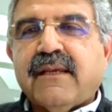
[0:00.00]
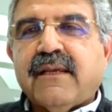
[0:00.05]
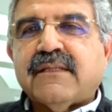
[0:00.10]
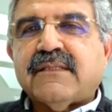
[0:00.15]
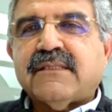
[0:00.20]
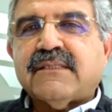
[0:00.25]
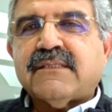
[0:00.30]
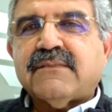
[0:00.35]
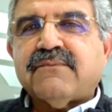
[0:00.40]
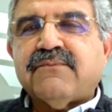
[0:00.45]

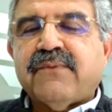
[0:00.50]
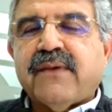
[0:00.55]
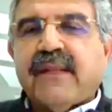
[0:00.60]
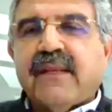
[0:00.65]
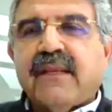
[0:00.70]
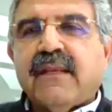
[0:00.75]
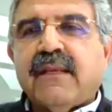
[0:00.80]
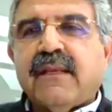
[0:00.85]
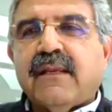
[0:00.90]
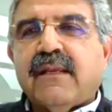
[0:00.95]
it's
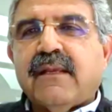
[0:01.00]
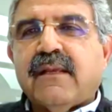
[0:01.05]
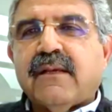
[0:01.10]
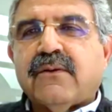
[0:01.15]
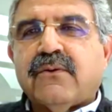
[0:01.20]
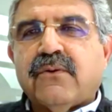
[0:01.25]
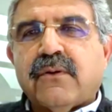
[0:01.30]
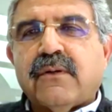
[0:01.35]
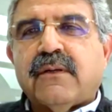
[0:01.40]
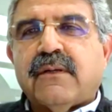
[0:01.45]
very
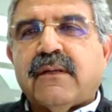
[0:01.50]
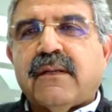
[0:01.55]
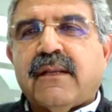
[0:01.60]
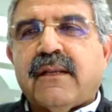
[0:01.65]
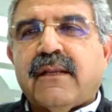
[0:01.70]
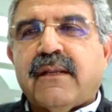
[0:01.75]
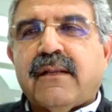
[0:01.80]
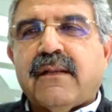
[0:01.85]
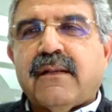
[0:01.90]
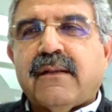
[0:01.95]
good.
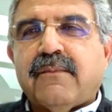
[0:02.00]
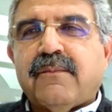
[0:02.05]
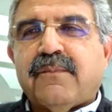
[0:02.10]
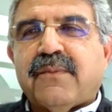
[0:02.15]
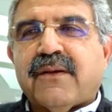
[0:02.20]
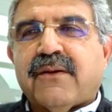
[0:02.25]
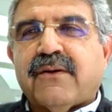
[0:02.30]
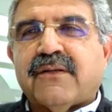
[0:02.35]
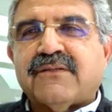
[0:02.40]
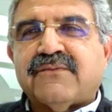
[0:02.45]

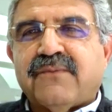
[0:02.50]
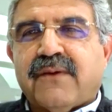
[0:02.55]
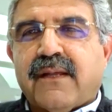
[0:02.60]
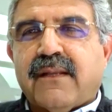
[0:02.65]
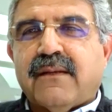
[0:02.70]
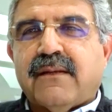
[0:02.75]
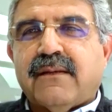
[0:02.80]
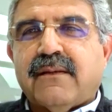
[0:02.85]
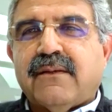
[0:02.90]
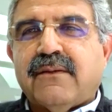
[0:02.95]
Because
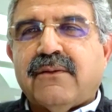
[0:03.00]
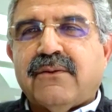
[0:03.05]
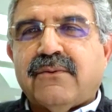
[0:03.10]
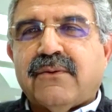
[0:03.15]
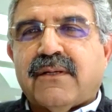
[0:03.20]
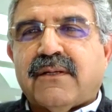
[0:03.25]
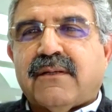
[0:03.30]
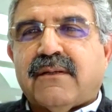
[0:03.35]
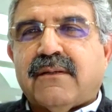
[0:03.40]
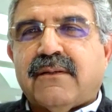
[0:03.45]
one,
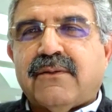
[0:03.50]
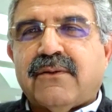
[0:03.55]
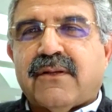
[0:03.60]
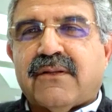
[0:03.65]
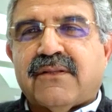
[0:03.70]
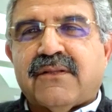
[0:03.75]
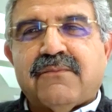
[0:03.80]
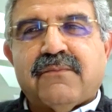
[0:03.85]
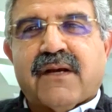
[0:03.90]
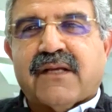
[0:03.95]
you
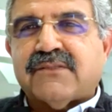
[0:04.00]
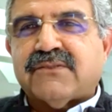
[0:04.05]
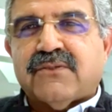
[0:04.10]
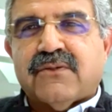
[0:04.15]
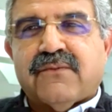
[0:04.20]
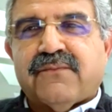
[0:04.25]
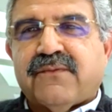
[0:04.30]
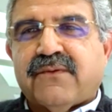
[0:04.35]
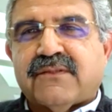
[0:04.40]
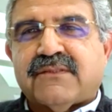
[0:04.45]
are the
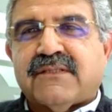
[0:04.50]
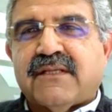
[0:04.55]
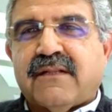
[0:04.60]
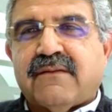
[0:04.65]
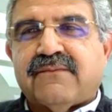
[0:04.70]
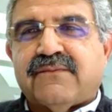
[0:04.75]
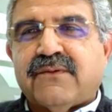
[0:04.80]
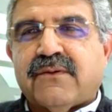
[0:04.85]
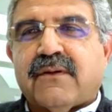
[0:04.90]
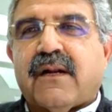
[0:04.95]
master of
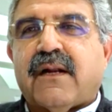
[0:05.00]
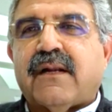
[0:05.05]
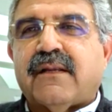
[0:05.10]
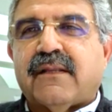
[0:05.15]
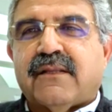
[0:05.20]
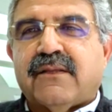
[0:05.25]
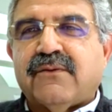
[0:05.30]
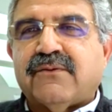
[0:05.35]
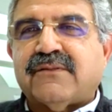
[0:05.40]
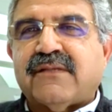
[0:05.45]
yourself. You can't
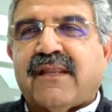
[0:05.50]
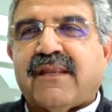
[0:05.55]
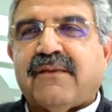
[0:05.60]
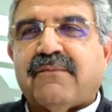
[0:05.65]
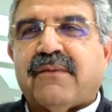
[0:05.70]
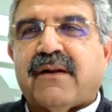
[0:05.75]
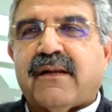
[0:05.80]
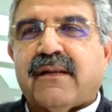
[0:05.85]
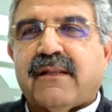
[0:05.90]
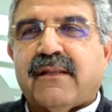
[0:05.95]
accuse
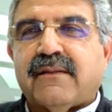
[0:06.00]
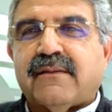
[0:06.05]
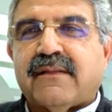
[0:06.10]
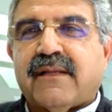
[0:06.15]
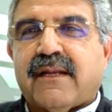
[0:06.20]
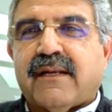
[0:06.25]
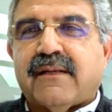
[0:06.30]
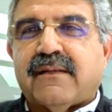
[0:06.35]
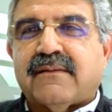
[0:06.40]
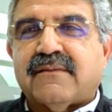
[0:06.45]
anybody
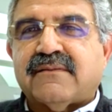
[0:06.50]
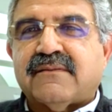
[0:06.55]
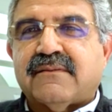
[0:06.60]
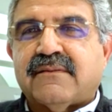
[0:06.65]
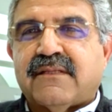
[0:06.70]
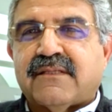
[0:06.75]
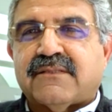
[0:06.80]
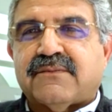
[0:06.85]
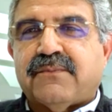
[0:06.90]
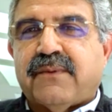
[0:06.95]
that
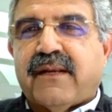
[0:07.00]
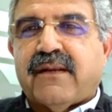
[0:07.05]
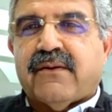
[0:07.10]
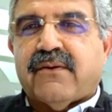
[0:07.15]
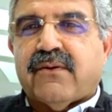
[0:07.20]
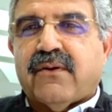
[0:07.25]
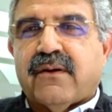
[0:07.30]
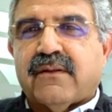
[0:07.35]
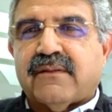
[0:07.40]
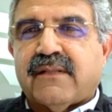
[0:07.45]
this went
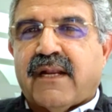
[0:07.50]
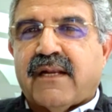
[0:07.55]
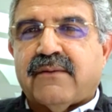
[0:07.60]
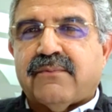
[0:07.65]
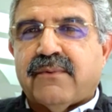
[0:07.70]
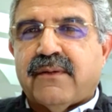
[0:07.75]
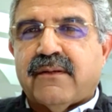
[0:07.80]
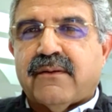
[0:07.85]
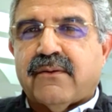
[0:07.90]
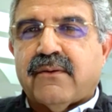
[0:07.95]
wrong,
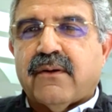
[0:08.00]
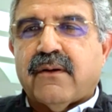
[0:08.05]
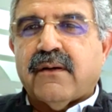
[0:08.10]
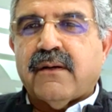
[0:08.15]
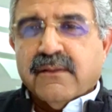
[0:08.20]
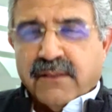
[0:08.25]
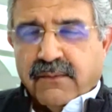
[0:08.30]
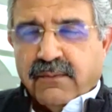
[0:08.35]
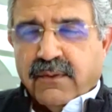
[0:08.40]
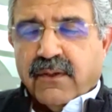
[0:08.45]
that went wrong.
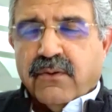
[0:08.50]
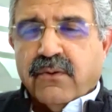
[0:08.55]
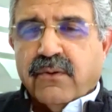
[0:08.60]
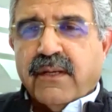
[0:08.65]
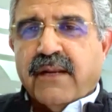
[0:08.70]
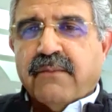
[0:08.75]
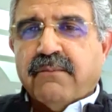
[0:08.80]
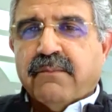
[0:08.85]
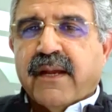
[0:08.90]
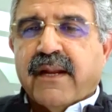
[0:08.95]
There were
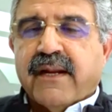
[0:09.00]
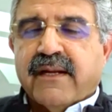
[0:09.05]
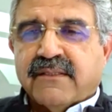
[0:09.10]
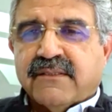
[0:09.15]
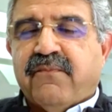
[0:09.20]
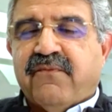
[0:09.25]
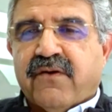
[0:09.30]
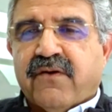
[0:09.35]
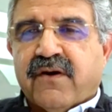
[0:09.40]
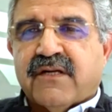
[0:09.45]
good and bad.
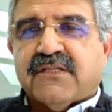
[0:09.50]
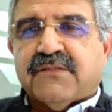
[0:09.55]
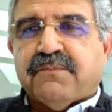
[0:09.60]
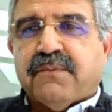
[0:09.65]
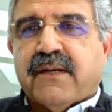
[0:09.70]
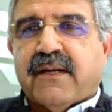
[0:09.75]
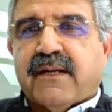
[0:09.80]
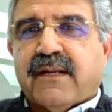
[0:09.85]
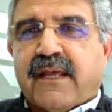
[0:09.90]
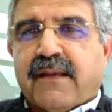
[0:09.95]
Worst
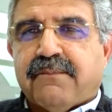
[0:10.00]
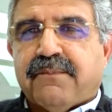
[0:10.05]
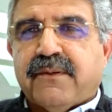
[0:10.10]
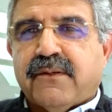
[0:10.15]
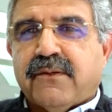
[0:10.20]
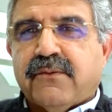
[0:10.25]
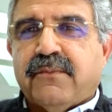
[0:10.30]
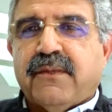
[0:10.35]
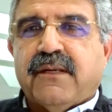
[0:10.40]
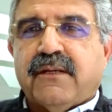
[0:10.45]
part
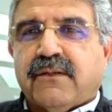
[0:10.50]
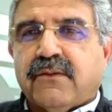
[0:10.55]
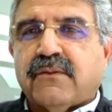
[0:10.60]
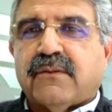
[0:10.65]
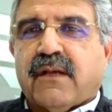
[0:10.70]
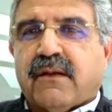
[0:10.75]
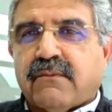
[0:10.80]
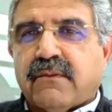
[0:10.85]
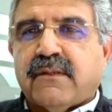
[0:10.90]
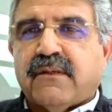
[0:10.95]
happened to me in
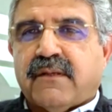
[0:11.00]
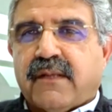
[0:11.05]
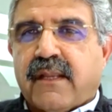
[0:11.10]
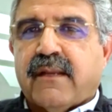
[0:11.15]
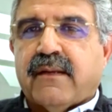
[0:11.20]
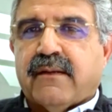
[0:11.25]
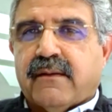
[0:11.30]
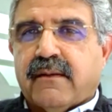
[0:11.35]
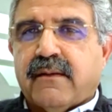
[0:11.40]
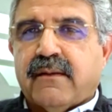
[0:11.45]

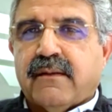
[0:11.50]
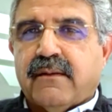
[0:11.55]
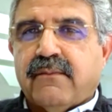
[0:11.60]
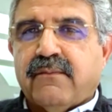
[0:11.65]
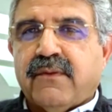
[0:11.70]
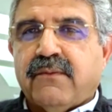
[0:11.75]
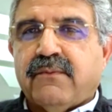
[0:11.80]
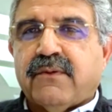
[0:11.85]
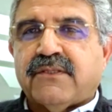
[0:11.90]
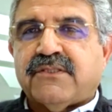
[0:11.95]
2010.
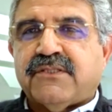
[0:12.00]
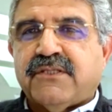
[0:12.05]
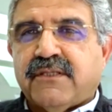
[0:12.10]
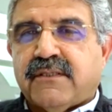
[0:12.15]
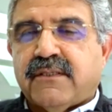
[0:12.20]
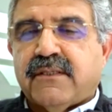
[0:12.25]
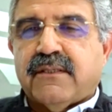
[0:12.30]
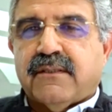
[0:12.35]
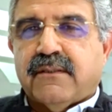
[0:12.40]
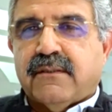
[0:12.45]
We were
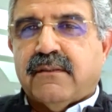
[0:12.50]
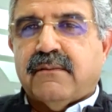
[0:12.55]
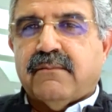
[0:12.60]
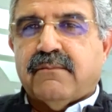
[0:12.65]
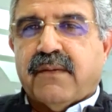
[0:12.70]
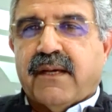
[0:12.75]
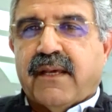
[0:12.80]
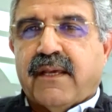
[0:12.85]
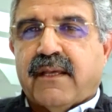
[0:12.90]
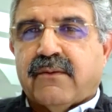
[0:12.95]
cheated
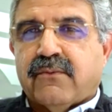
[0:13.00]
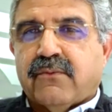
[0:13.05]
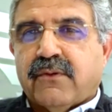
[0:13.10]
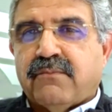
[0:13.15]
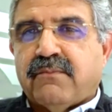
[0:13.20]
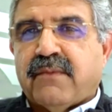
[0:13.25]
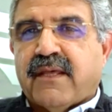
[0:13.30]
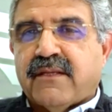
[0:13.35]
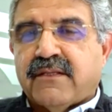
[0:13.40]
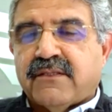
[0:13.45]
by our
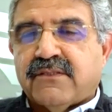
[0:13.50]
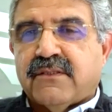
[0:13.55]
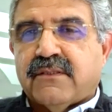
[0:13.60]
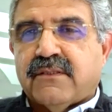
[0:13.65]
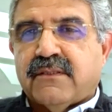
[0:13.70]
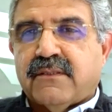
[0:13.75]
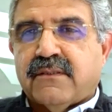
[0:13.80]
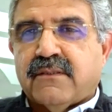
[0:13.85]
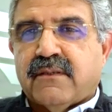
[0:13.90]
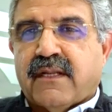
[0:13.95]
own manager
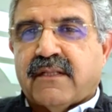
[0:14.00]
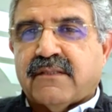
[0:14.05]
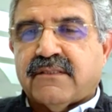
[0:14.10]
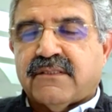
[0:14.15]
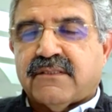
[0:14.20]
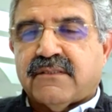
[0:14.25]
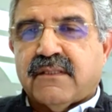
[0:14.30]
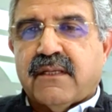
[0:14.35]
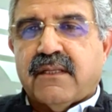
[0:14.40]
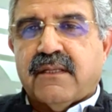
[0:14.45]
in
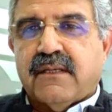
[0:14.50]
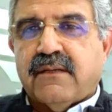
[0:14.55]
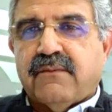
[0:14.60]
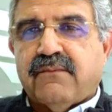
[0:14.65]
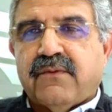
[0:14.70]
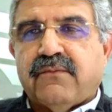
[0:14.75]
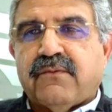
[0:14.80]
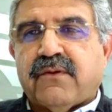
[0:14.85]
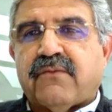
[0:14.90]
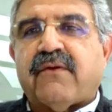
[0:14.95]
Rajasthan and
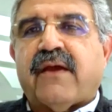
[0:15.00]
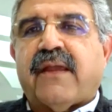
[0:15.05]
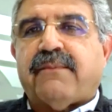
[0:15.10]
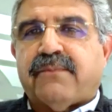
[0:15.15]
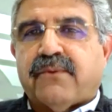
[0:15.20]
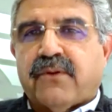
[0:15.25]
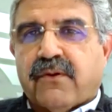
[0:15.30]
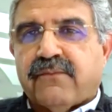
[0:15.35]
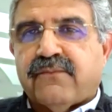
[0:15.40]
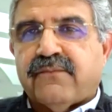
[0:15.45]
we were
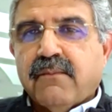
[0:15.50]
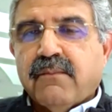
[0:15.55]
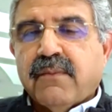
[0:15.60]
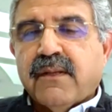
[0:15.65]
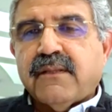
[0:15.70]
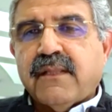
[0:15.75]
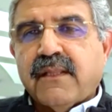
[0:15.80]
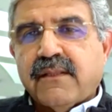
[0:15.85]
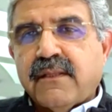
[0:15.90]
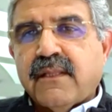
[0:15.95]
wiped off.
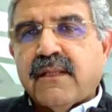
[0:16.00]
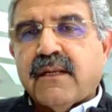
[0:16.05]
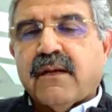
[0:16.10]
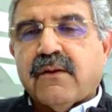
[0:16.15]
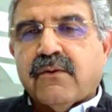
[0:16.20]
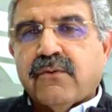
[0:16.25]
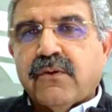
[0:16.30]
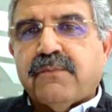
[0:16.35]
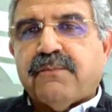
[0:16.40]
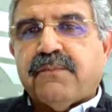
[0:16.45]
But then there are
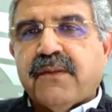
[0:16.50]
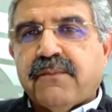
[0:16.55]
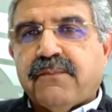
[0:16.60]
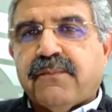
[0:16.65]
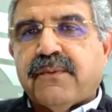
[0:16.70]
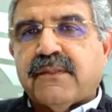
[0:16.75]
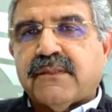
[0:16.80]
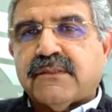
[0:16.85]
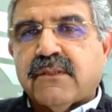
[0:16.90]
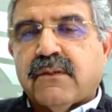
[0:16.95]
good
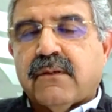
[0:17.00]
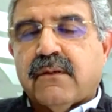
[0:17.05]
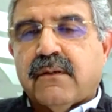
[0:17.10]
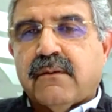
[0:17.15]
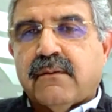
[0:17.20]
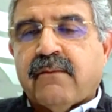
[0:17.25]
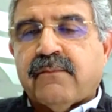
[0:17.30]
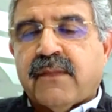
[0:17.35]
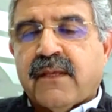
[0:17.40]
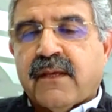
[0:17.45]
people. So
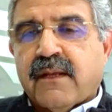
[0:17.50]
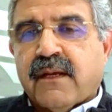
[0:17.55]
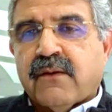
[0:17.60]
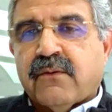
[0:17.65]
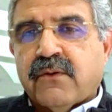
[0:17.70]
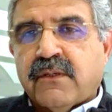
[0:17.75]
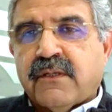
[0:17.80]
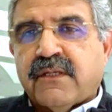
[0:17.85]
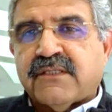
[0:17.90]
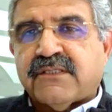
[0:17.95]
there are
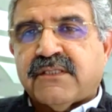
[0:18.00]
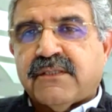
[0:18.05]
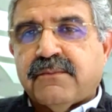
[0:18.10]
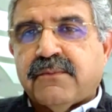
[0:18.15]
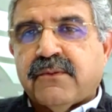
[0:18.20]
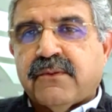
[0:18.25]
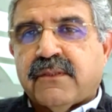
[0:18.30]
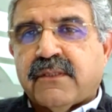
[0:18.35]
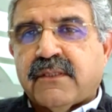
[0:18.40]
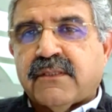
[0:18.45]
good
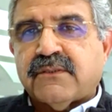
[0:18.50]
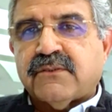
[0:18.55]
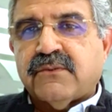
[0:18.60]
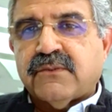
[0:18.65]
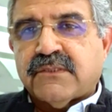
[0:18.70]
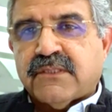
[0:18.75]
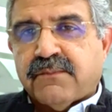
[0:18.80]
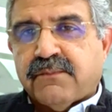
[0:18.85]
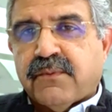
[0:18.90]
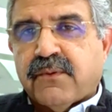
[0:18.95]
distributors who
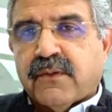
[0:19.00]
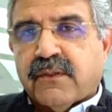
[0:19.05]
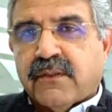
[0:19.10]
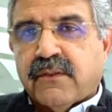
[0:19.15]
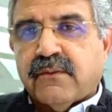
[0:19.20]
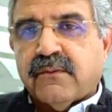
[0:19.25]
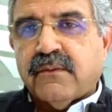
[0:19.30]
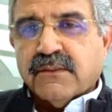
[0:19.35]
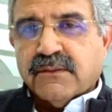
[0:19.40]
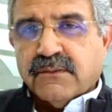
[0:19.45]
will support
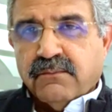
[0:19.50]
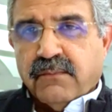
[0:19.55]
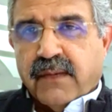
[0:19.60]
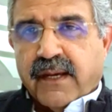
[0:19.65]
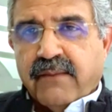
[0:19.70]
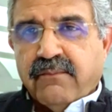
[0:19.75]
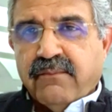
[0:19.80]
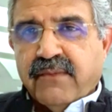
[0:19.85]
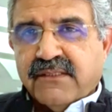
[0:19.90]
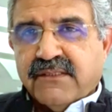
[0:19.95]
you.
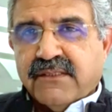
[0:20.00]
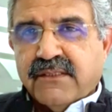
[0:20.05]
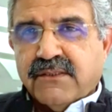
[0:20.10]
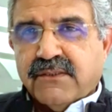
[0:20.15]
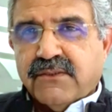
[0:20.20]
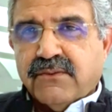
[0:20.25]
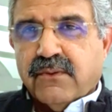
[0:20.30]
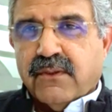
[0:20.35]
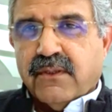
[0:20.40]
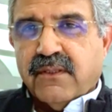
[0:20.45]
My
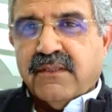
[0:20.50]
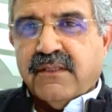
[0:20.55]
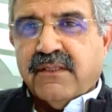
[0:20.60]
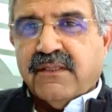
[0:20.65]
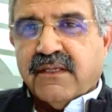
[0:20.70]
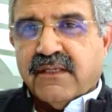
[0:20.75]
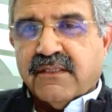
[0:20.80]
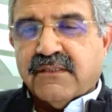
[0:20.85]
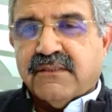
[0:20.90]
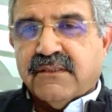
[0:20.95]
message to all the
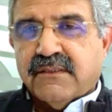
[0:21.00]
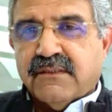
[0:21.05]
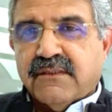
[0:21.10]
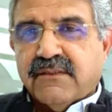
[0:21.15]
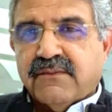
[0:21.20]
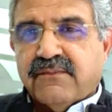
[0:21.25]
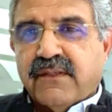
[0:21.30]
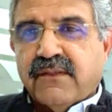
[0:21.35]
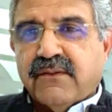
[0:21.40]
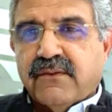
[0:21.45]
youngsters
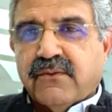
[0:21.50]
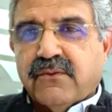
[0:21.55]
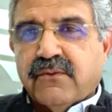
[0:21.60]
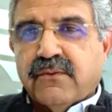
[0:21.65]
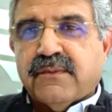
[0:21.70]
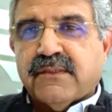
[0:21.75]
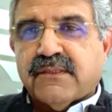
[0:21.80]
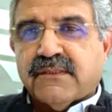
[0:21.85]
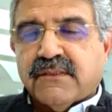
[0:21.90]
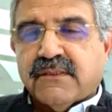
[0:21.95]
is when you
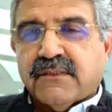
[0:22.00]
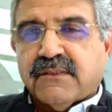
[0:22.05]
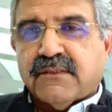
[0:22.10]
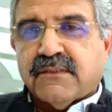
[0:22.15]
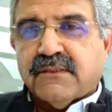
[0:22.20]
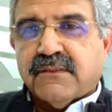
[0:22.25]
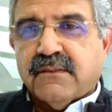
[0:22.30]
do business,